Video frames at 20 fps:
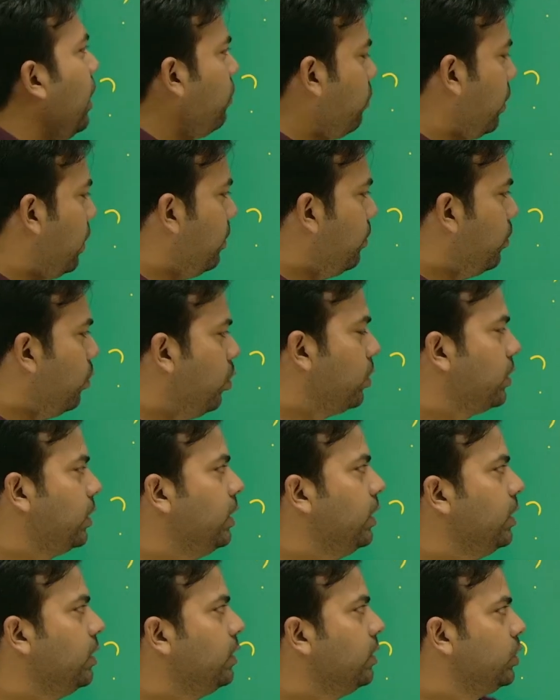one more
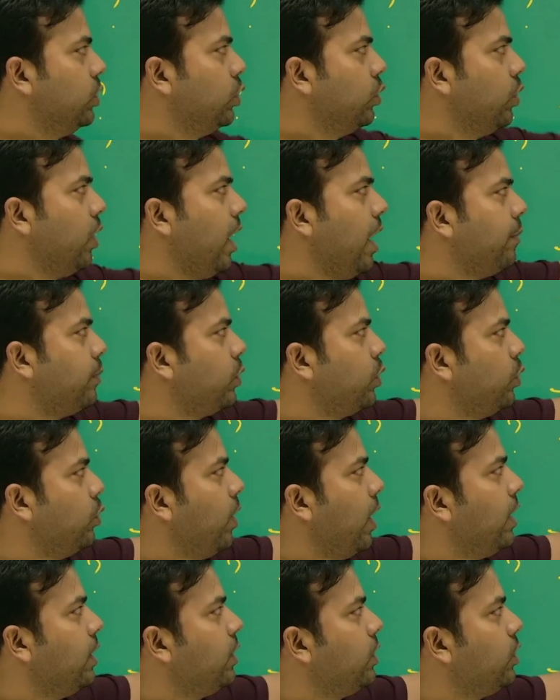thing, you have to
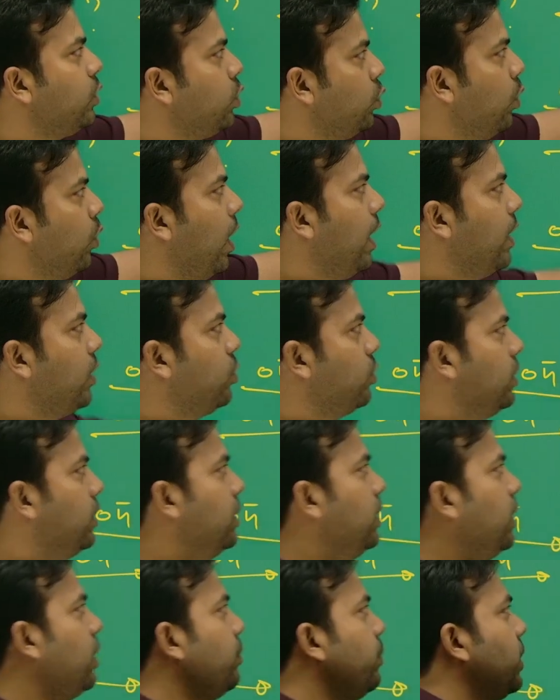add 2 hydrogen
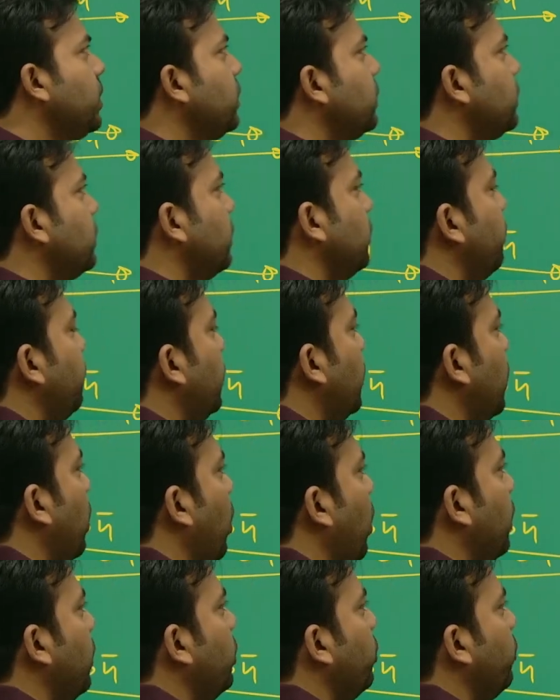here, because we
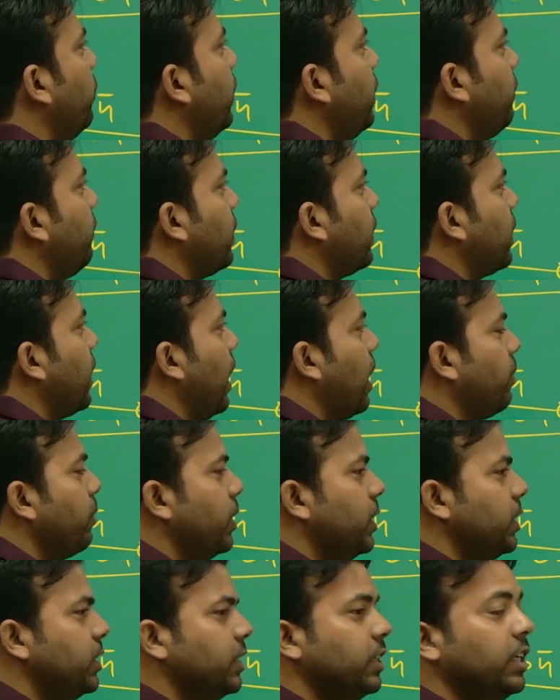all knew whenever
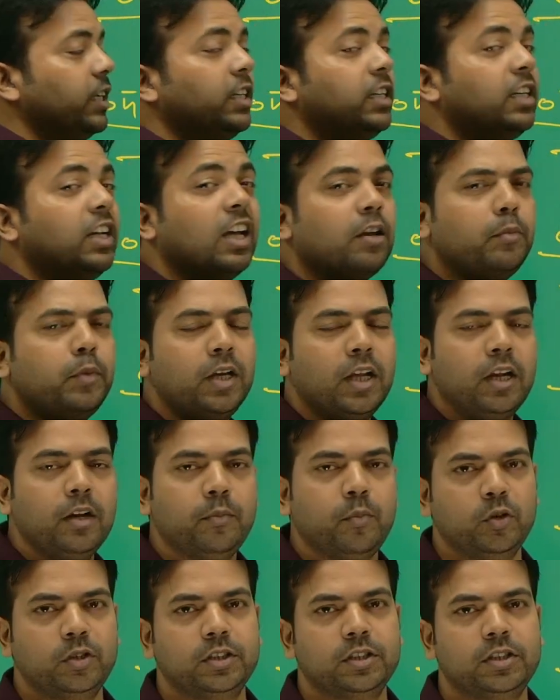carbon is in the terminal
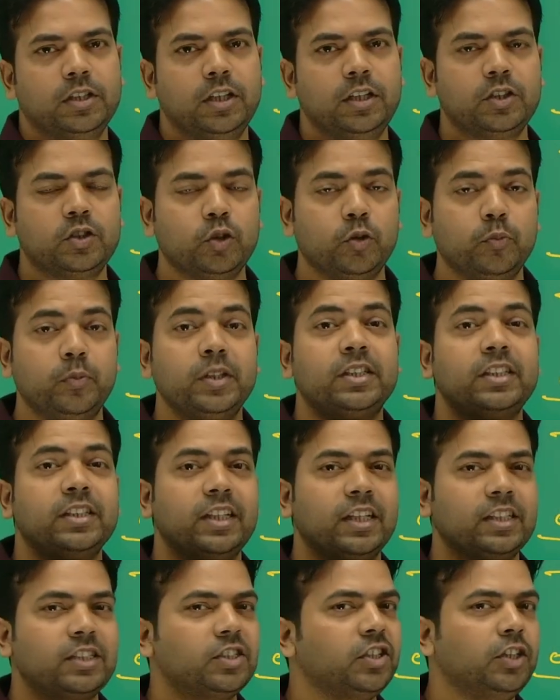position, it should be
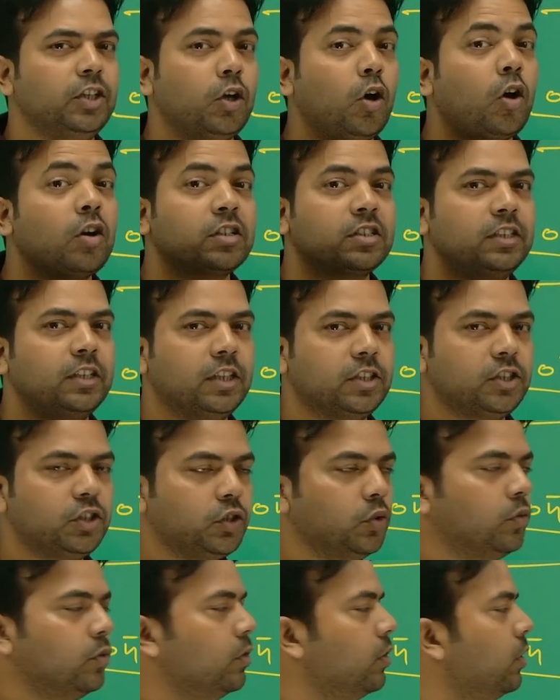CH3, not
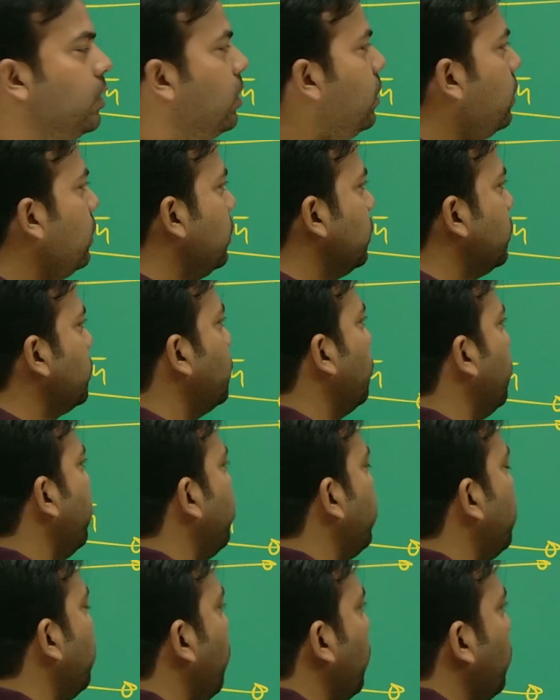CH2. So
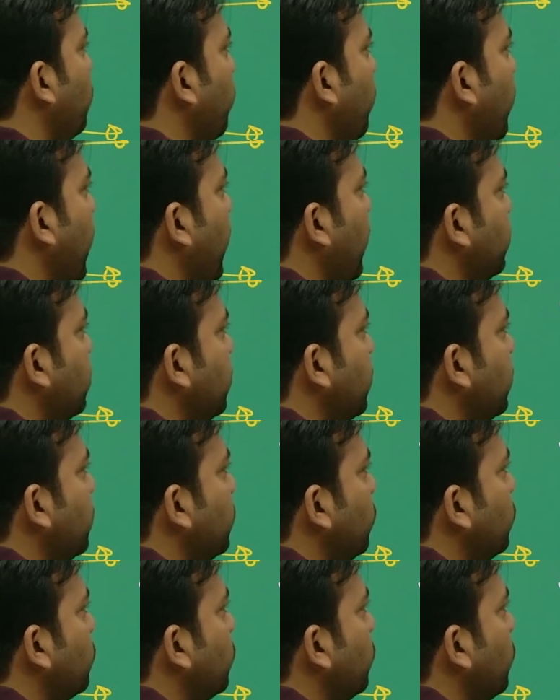if you want to balance this,
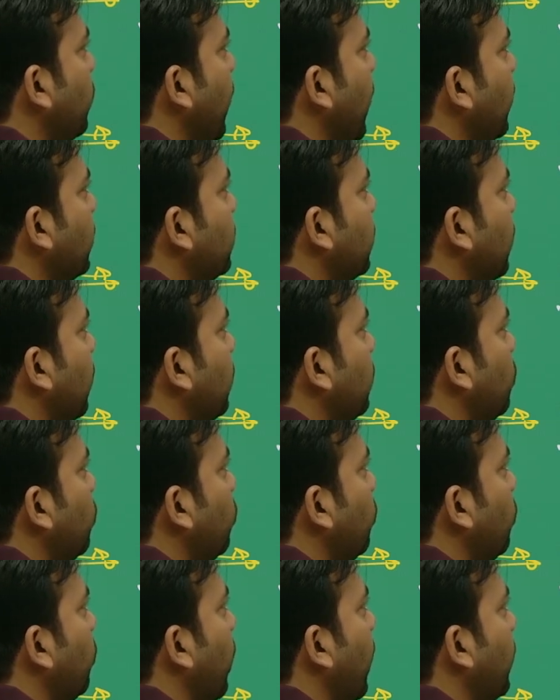you should add a
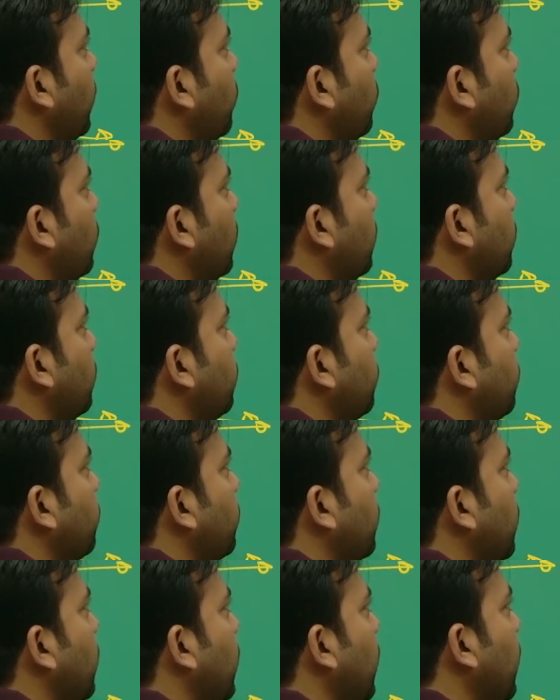2 hydrogen.
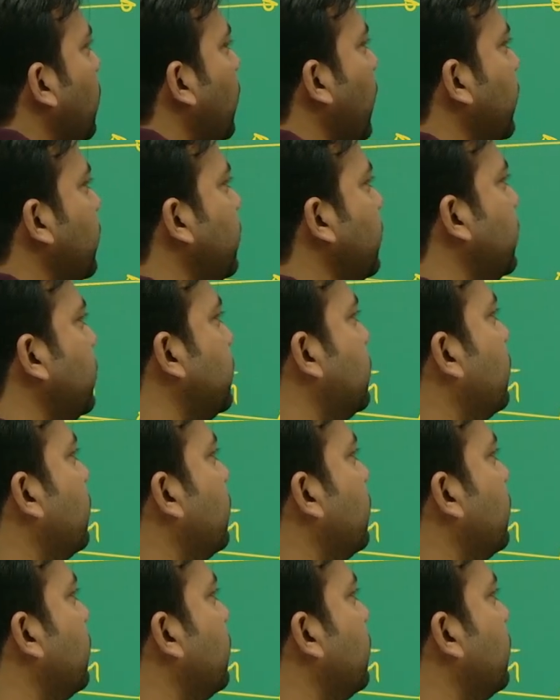Clear? Like this.